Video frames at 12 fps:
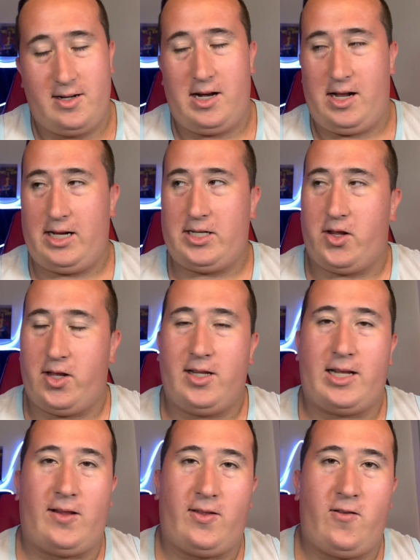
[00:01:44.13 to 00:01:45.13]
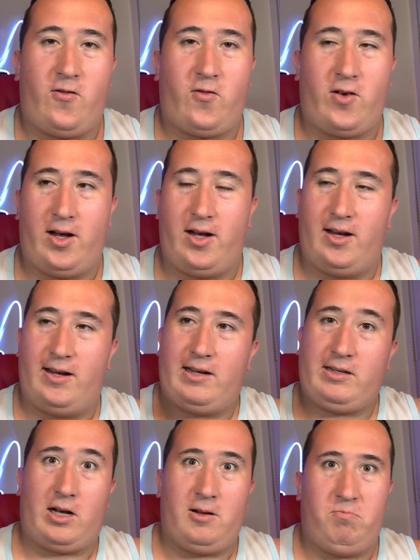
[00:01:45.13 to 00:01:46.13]
I like to think that they've
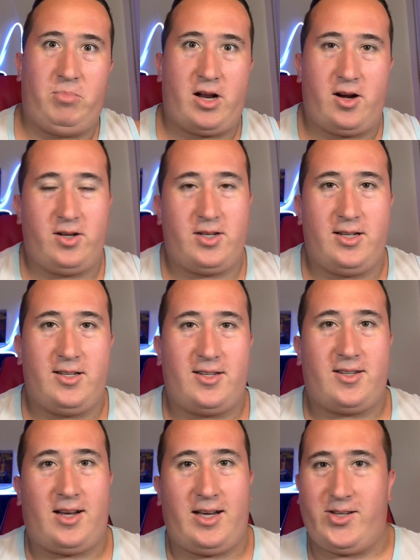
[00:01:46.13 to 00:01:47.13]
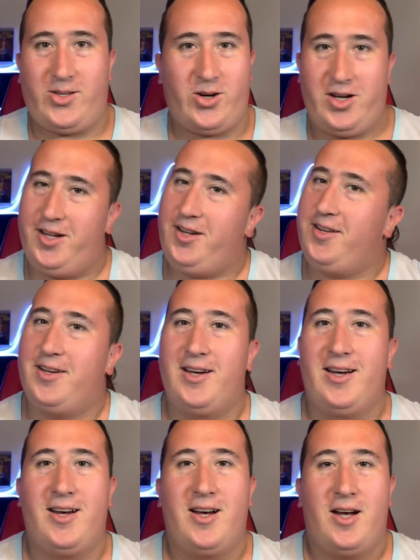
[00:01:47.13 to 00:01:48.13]
gotten better since I started.
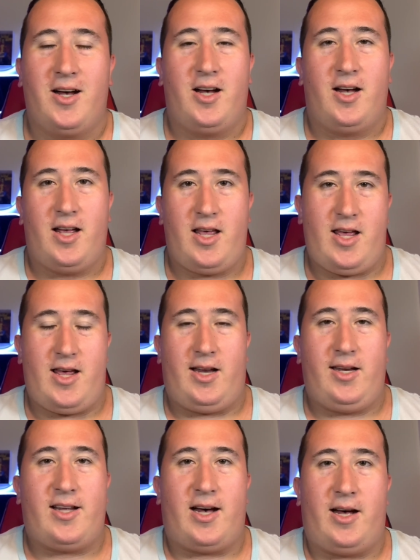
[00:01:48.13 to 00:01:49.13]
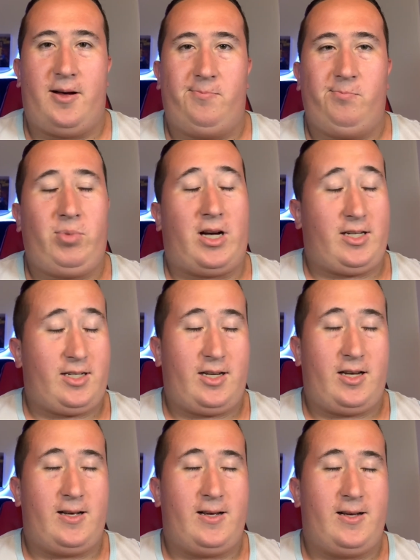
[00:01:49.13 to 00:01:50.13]
And but
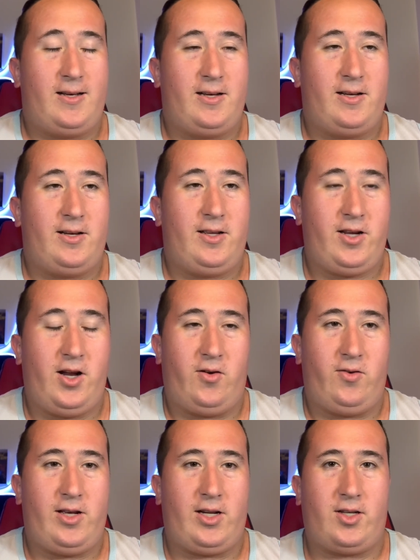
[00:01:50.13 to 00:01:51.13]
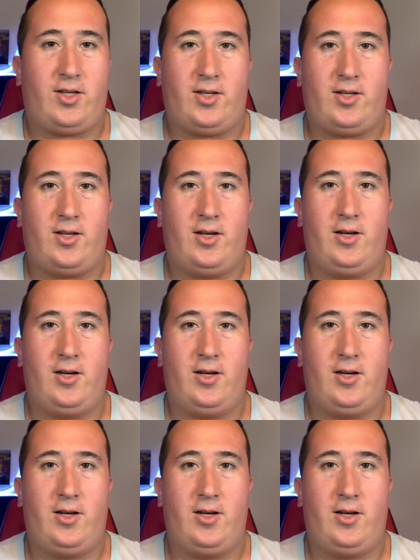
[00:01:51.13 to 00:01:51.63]
it's